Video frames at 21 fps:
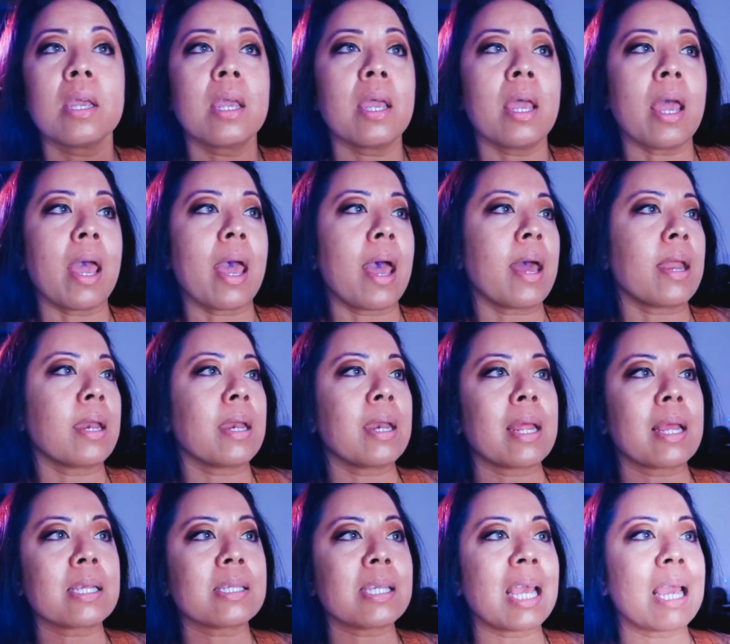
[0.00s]
And an
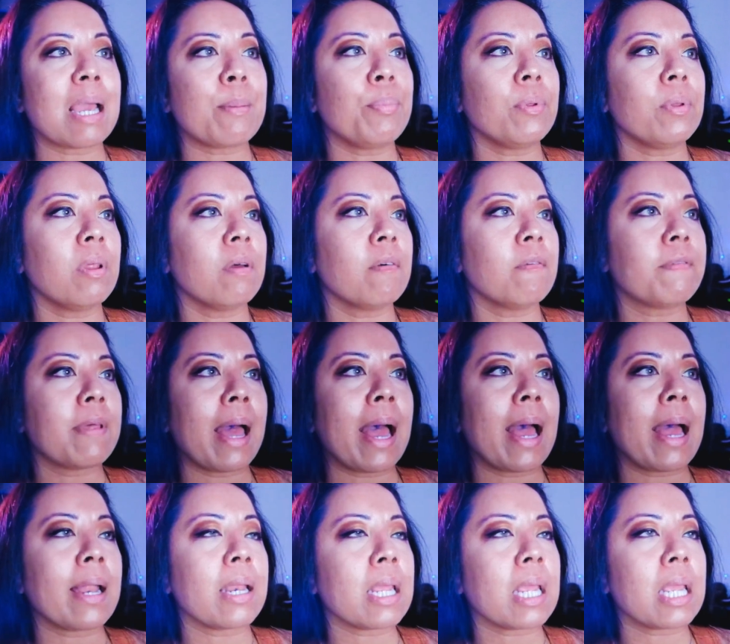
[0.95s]
example of
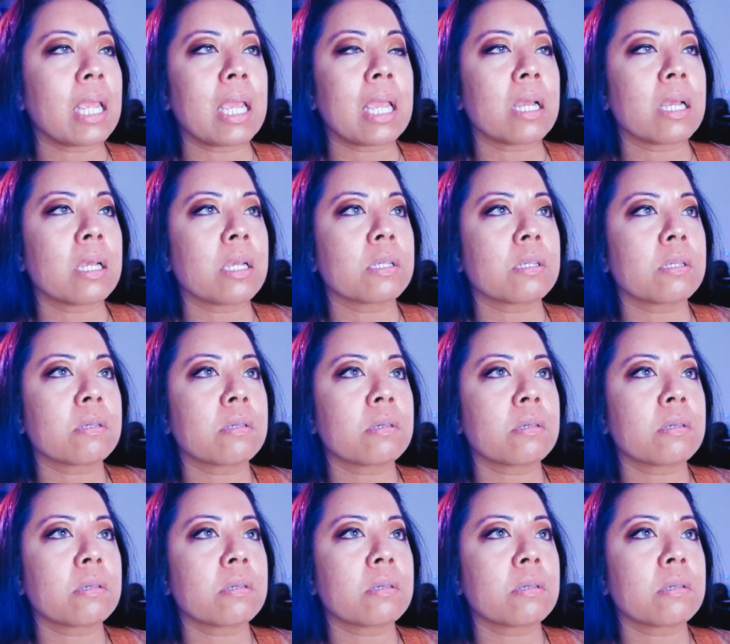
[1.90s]
that is,